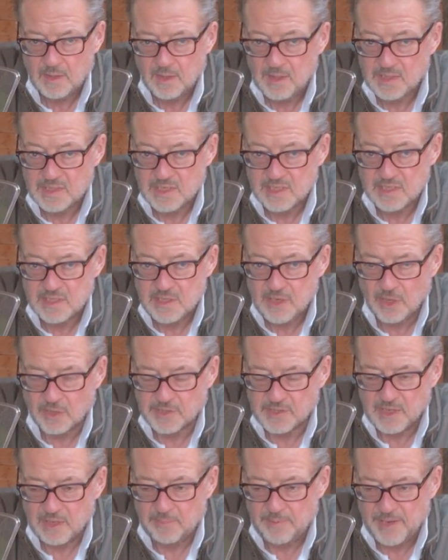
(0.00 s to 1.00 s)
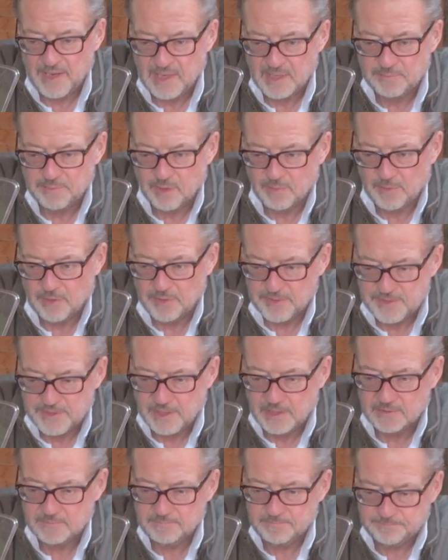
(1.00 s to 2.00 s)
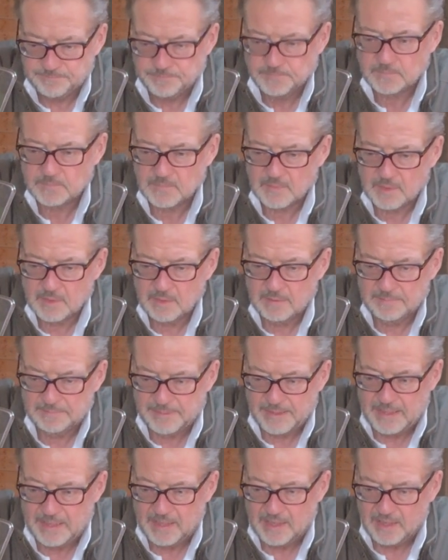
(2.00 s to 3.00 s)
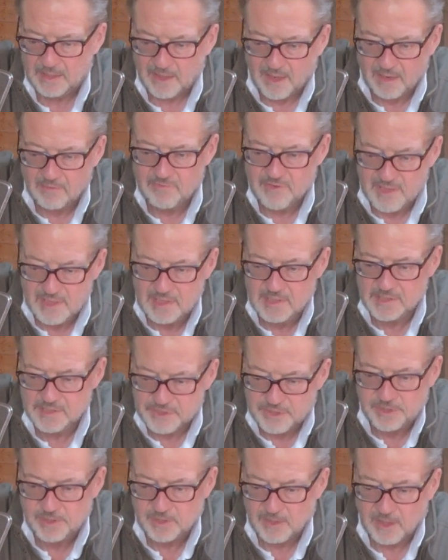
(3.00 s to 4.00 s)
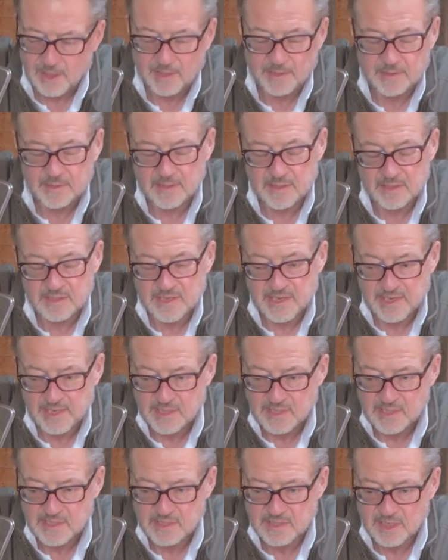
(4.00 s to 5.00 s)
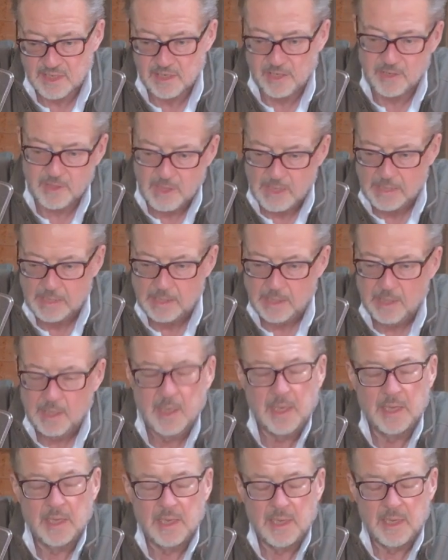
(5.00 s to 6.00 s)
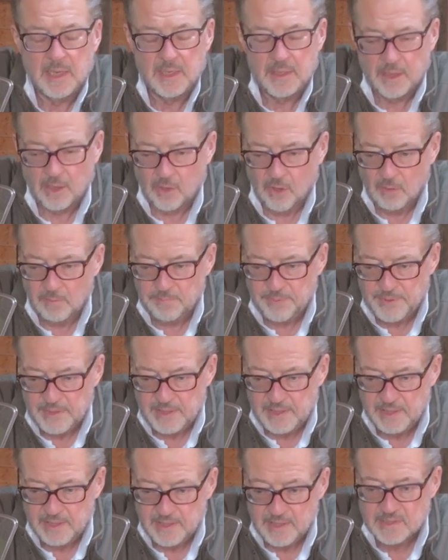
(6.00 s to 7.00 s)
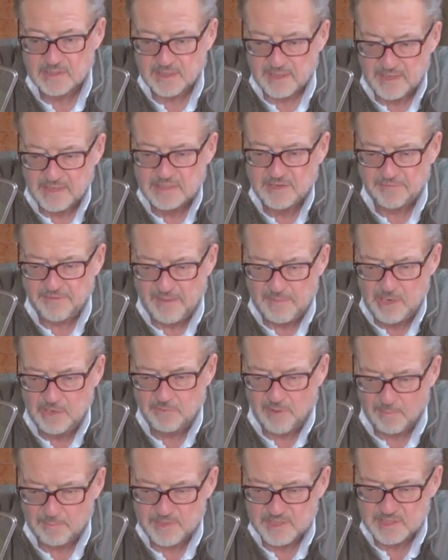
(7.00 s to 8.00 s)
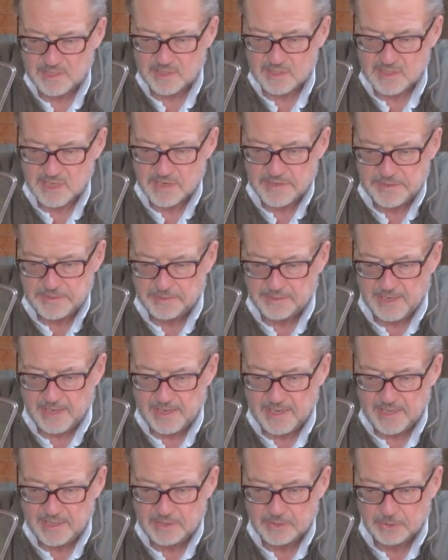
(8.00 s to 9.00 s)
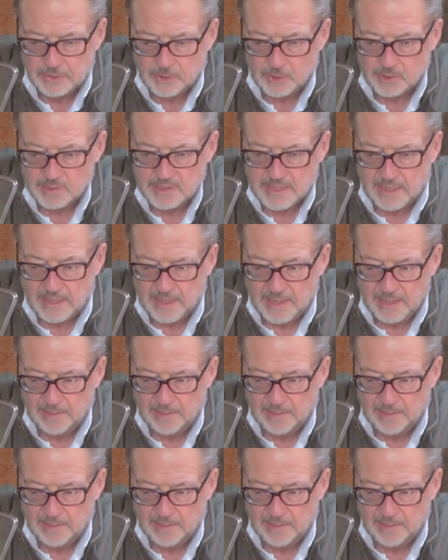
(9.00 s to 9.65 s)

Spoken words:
This is not a paid promotion, but I really do like this kit. So the company, it's a family-run business in the UK called